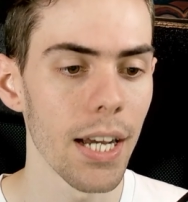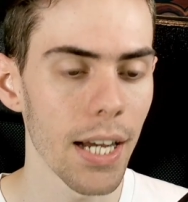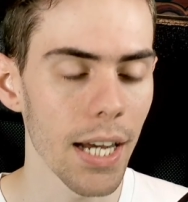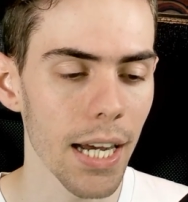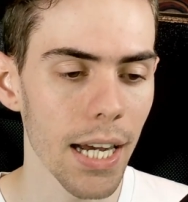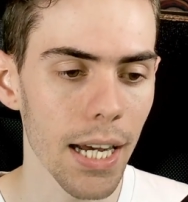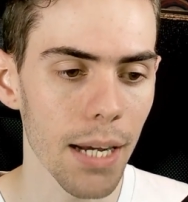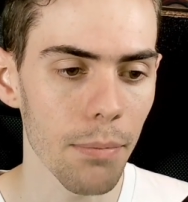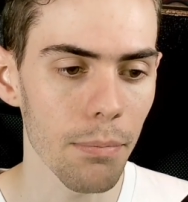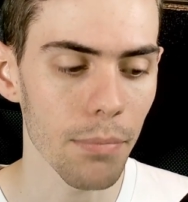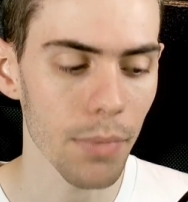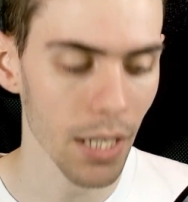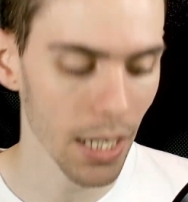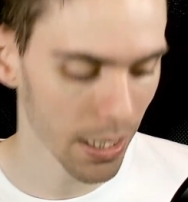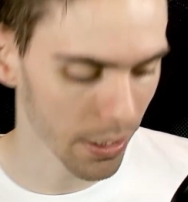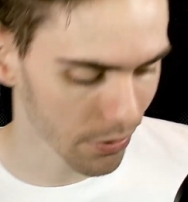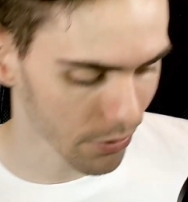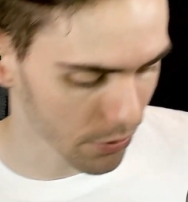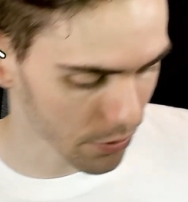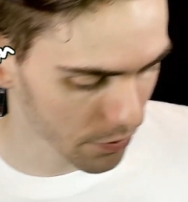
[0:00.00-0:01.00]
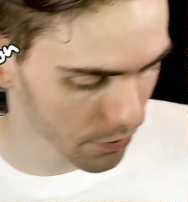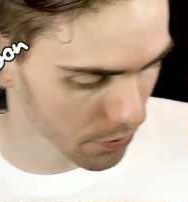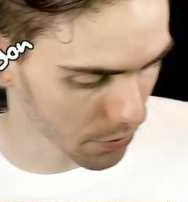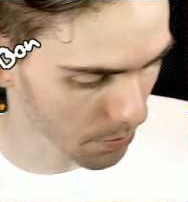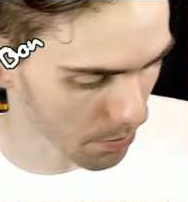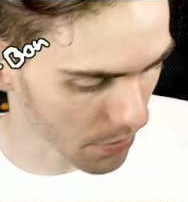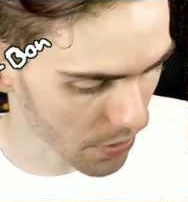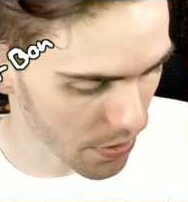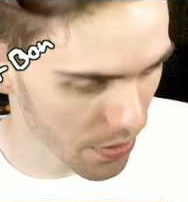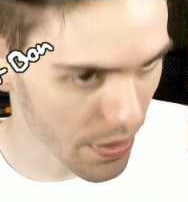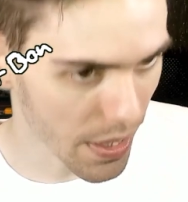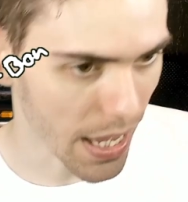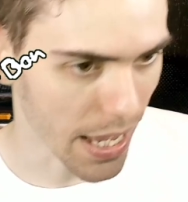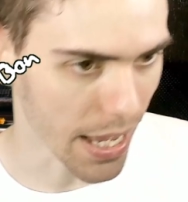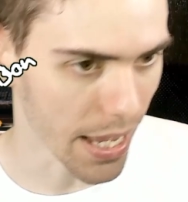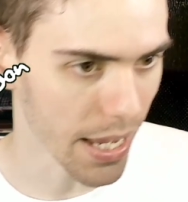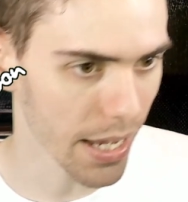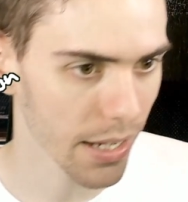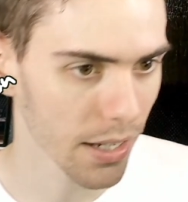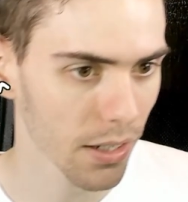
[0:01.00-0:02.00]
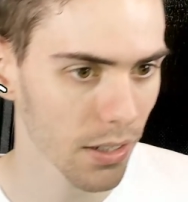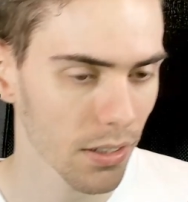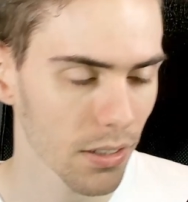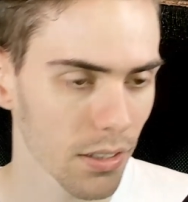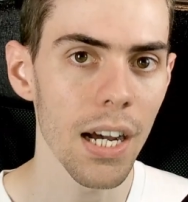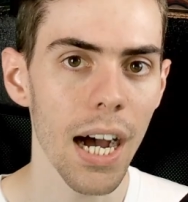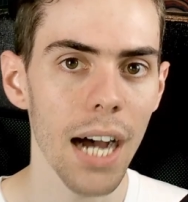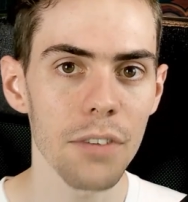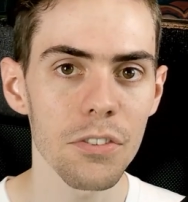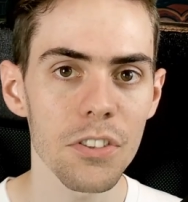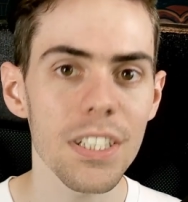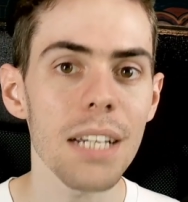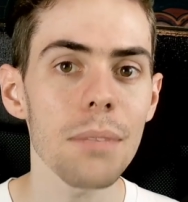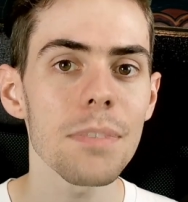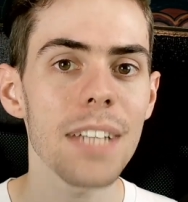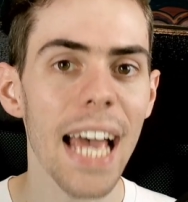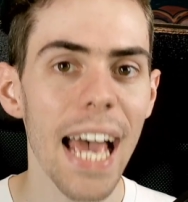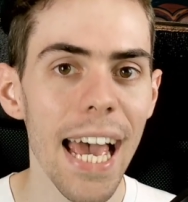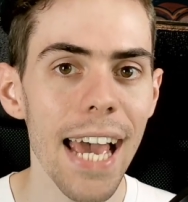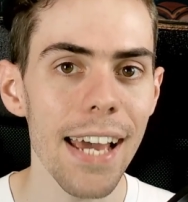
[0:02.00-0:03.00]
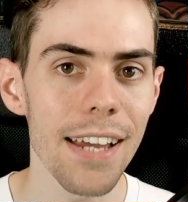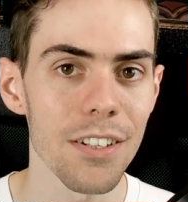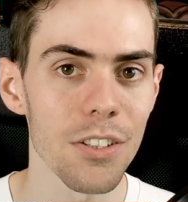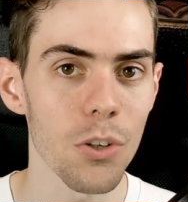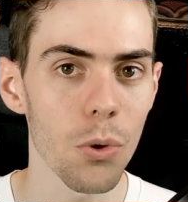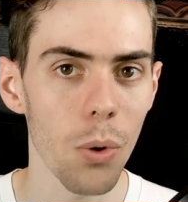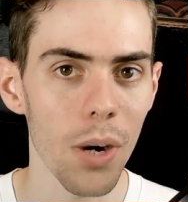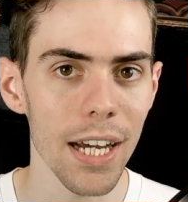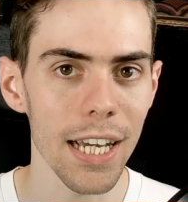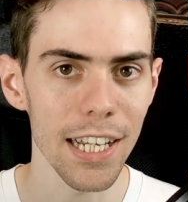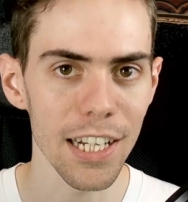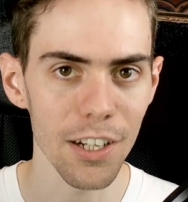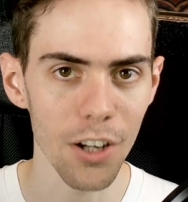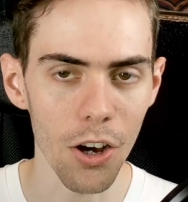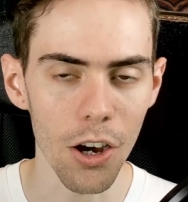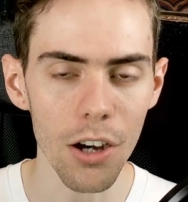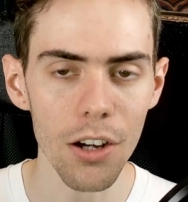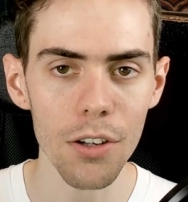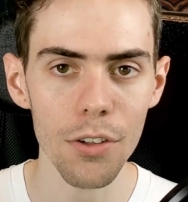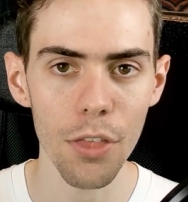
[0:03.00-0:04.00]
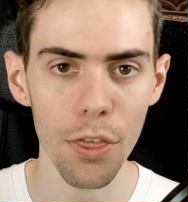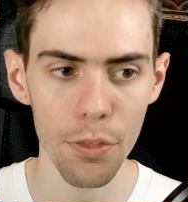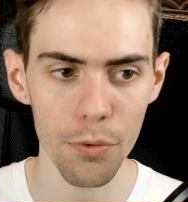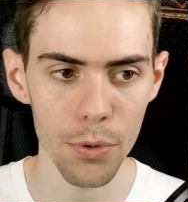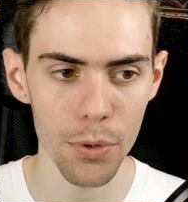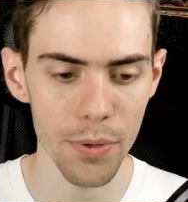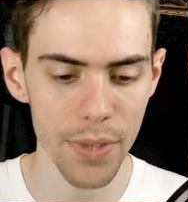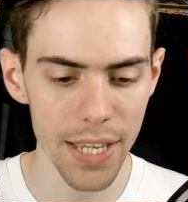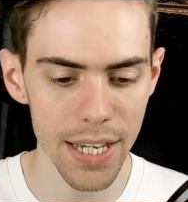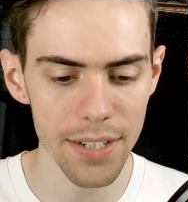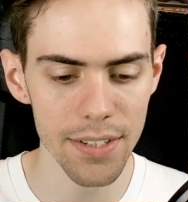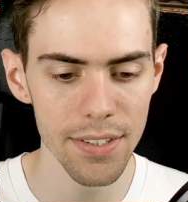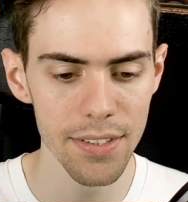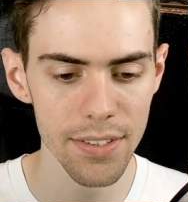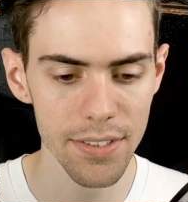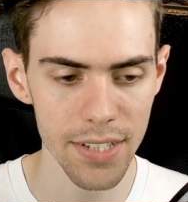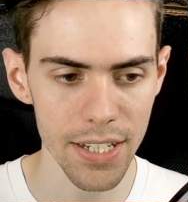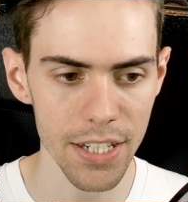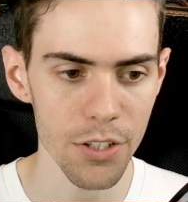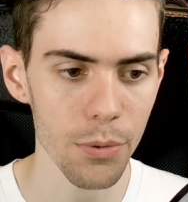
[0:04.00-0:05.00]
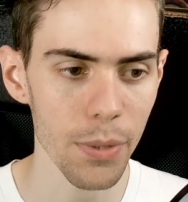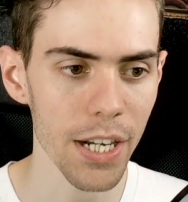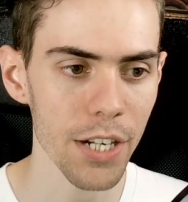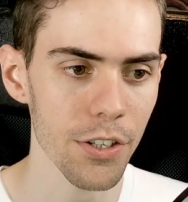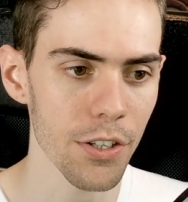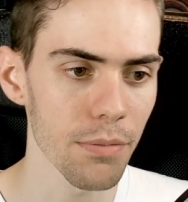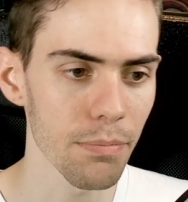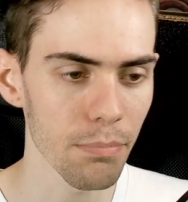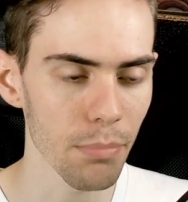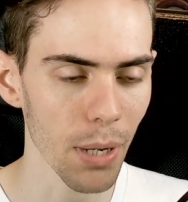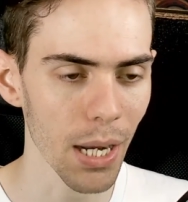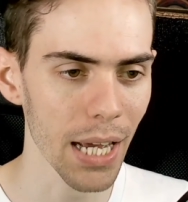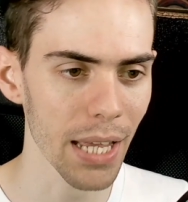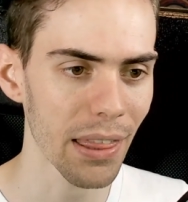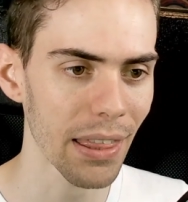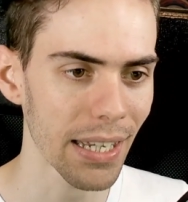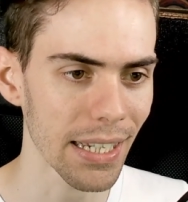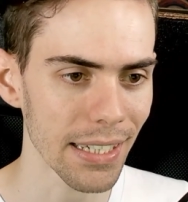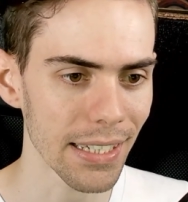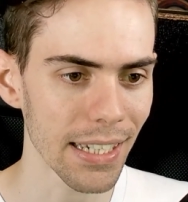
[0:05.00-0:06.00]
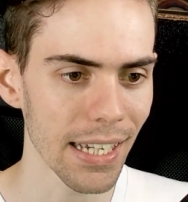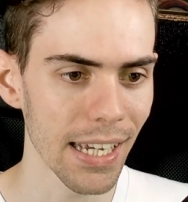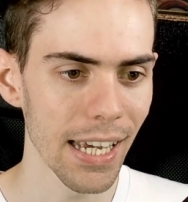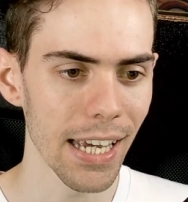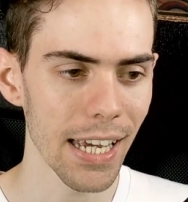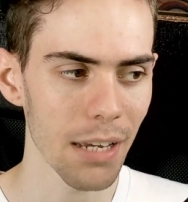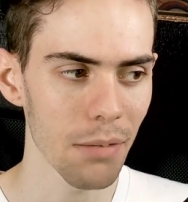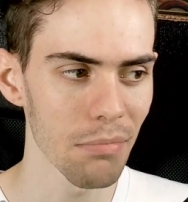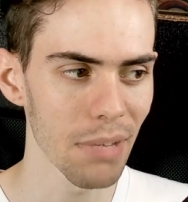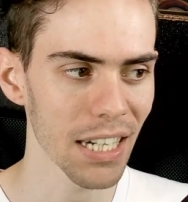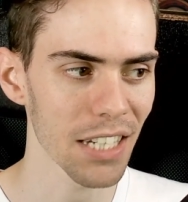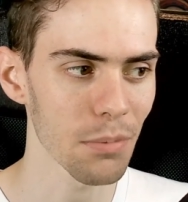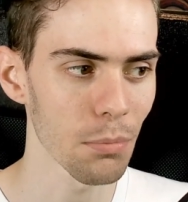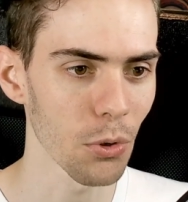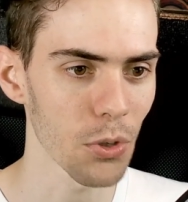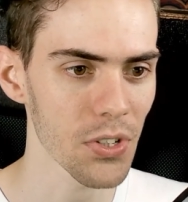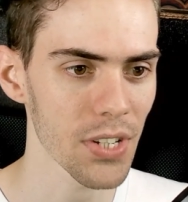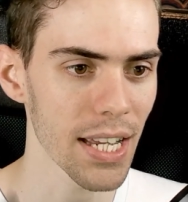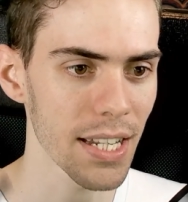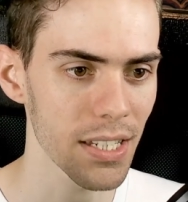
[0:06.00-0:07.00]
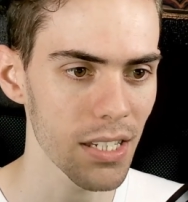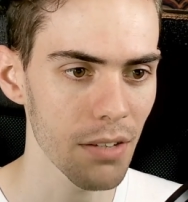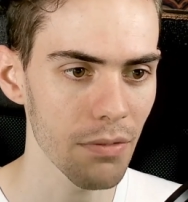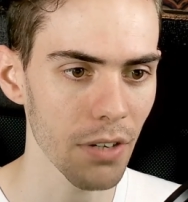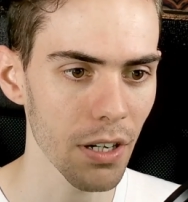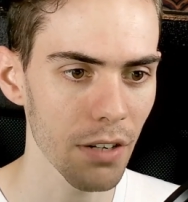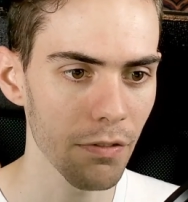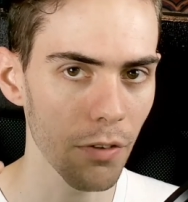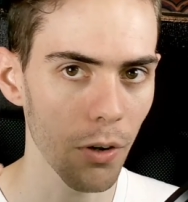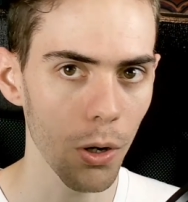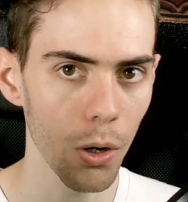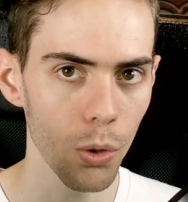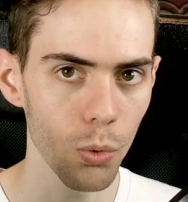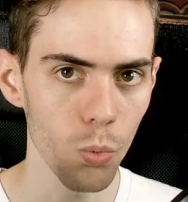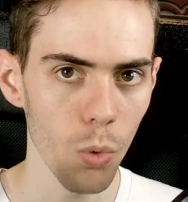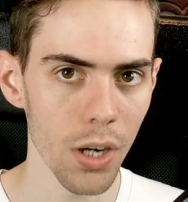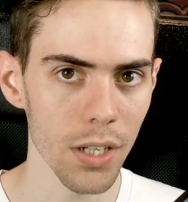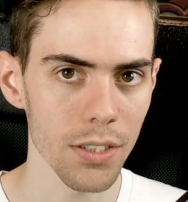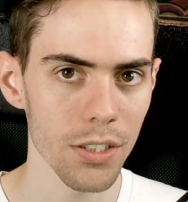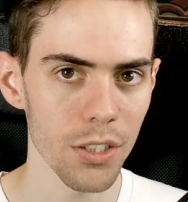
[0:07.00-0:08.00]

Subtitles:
And from there, I've skipped ahead quite a lot through this situation, but I think it makes more sense if I follow one